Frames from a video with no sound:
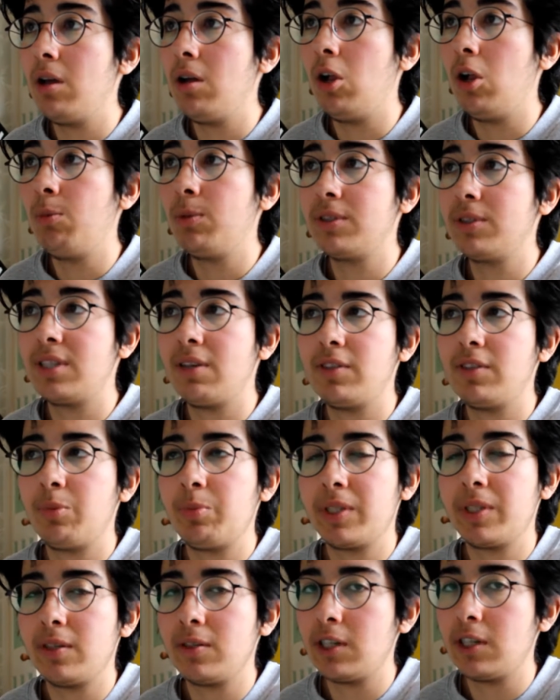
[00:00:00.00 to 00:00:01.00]
almost
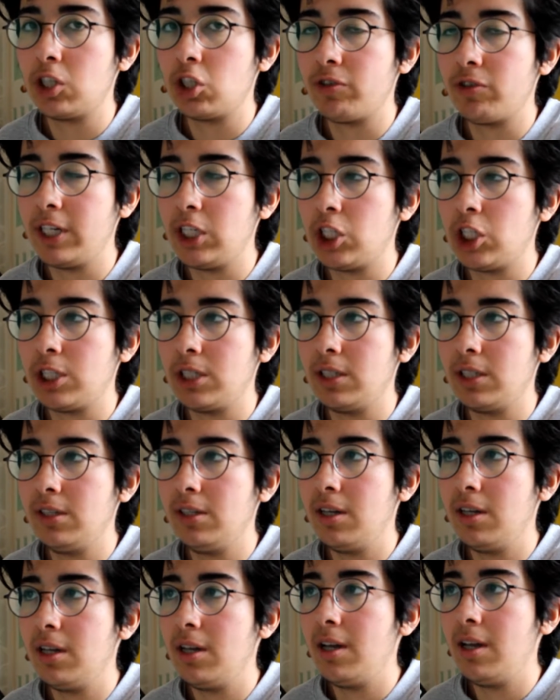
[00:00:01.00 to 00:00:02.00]
70% saturation,